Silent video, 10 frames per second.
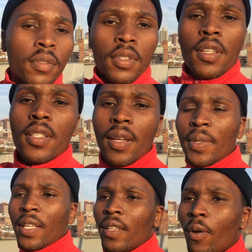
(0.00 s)
There's
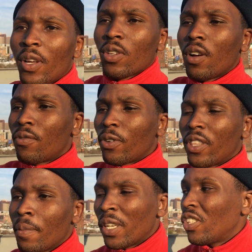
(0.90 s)
something that was off with
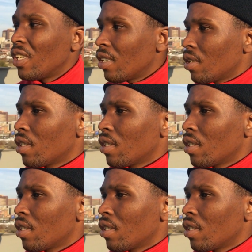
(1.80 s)
the machine.